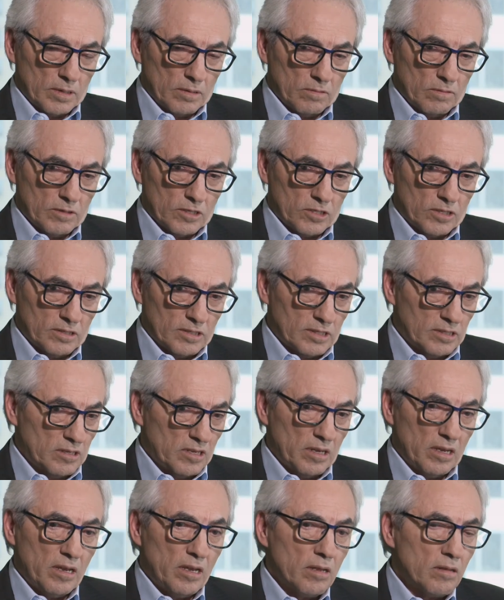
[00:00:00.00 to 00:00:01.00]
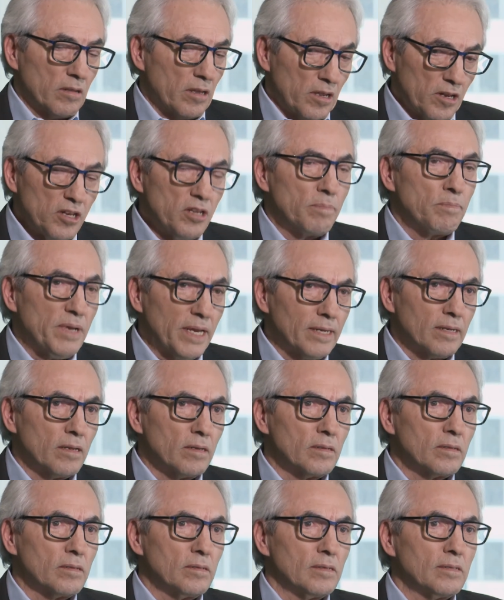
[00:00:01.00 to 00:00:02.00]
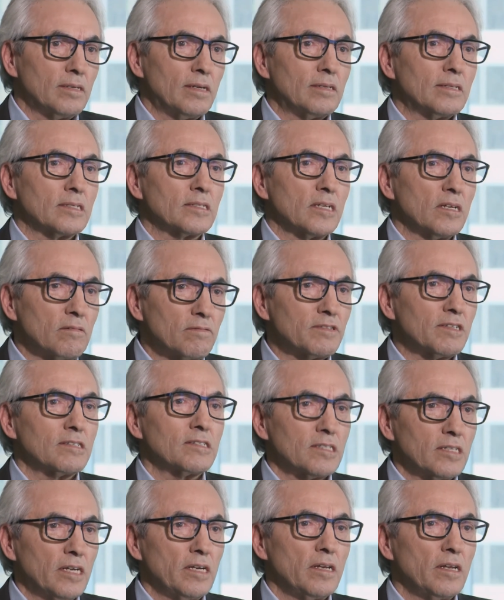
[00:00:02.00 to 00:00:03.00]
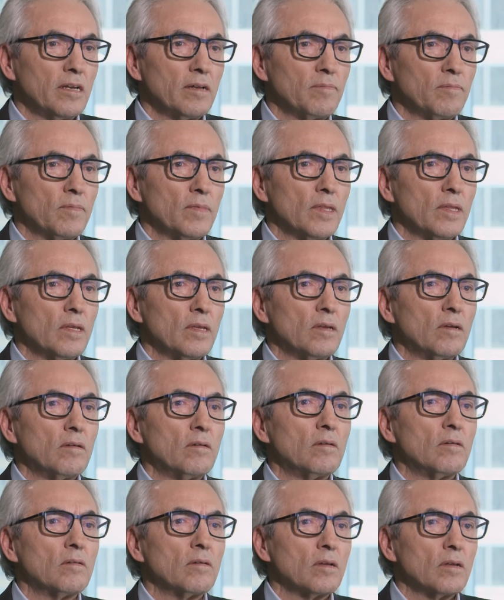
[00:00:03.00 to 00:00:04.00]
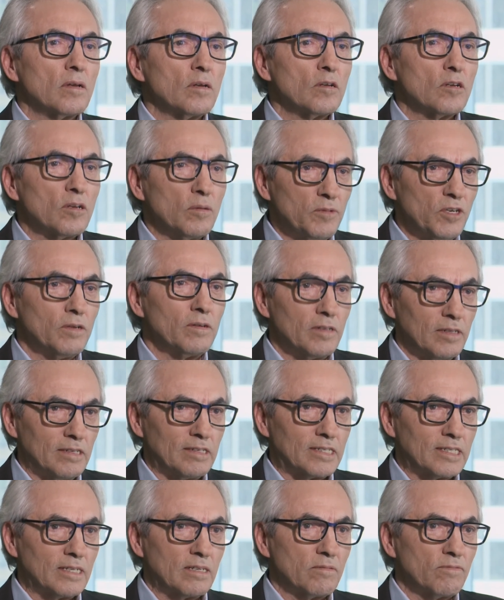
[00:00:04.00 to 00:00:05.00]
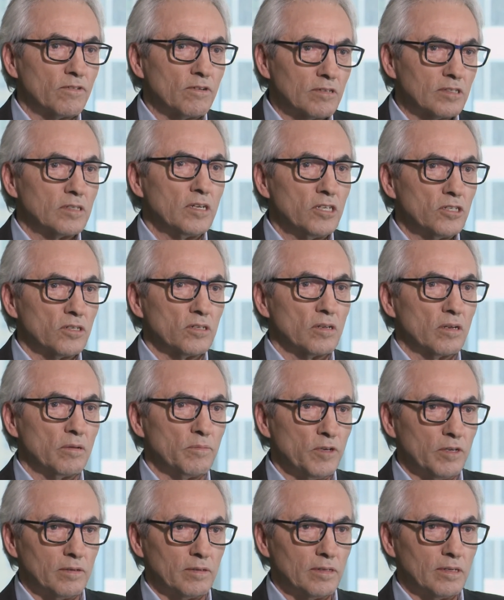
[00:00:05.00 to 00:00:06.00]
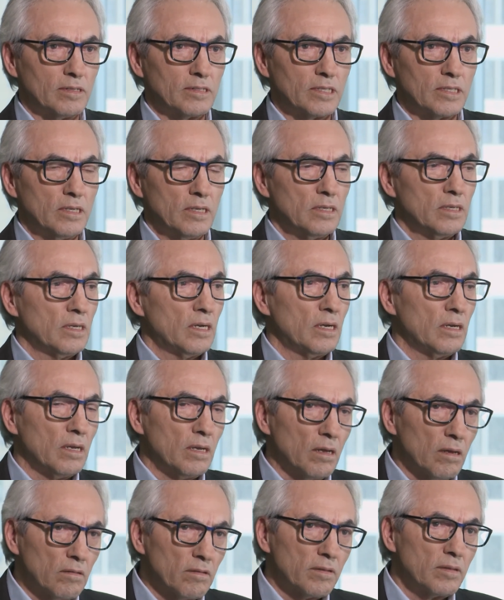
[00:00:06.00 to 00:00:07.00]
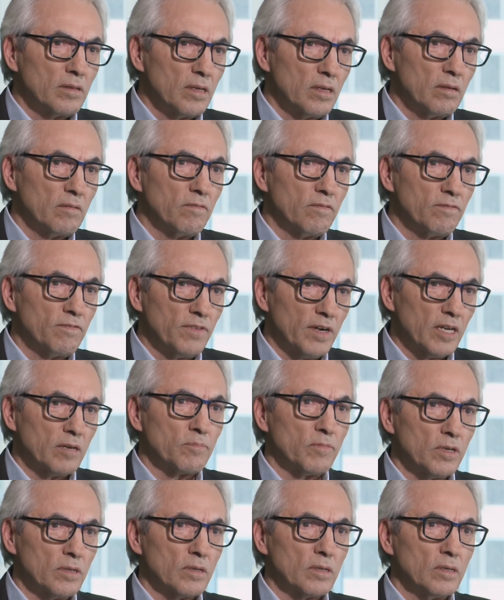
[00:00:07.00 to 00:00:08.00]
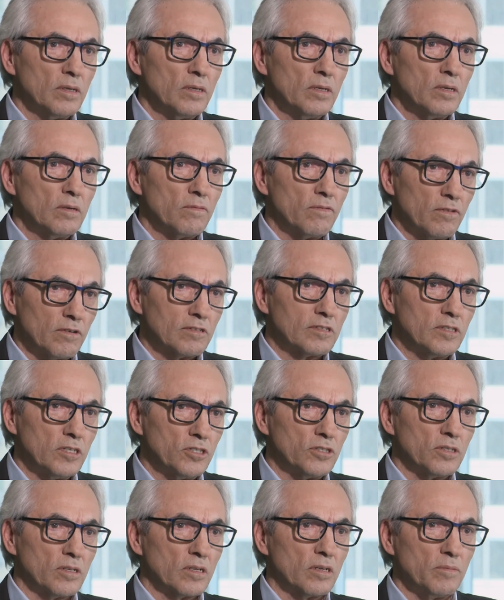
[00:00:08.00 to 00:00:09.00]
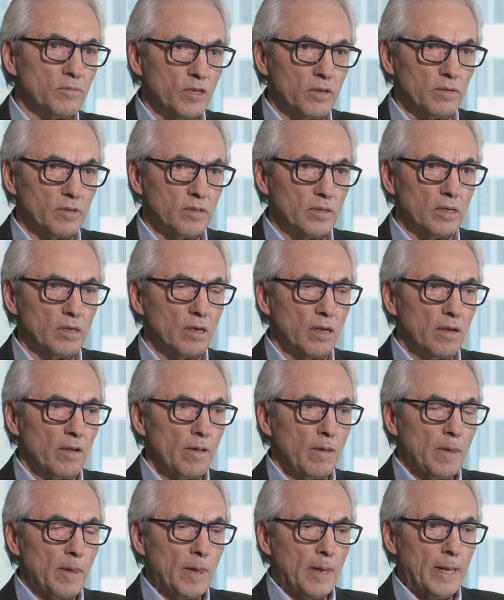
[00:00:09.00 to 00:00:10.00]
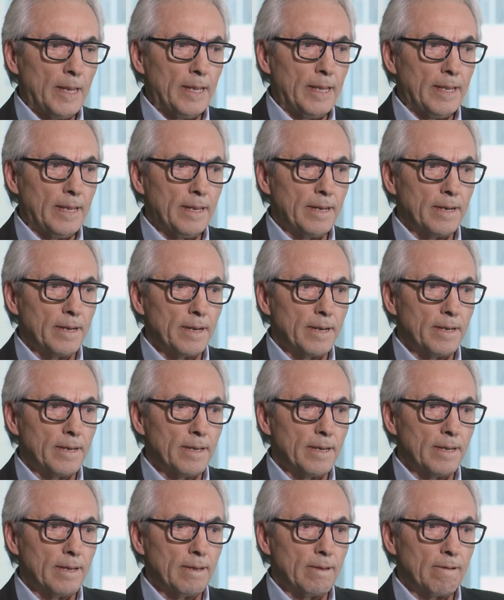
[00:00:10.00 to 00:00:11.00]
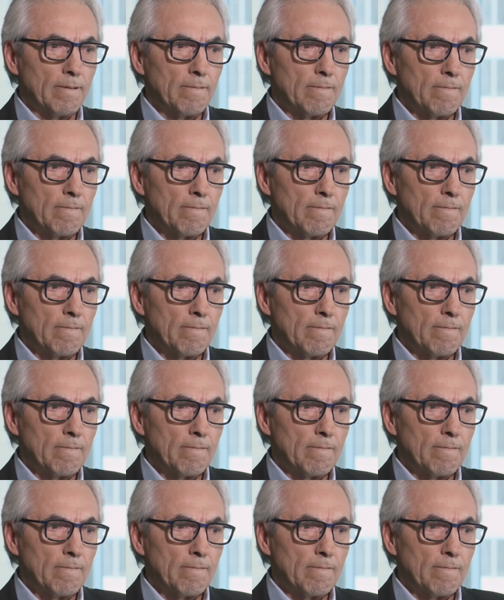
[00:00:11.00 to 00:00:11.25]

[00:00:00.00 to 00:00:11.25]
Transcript: which is independent, self sustaining communities, First Nation communities, a healthy, vibrant First Nation community. And, uh,